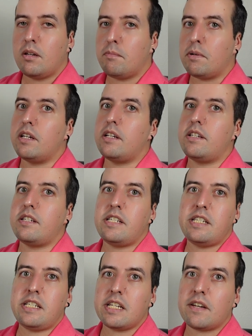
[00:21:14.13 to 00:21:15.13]
but
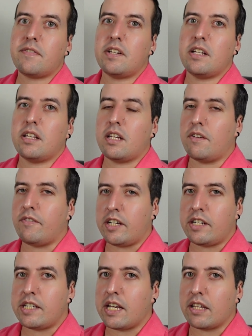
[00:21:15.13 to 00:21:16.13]
definitely a
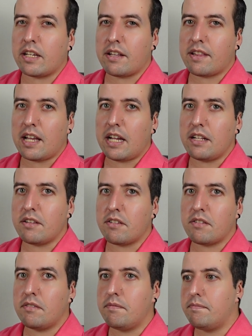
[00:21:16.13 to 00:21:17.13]
very delicate science.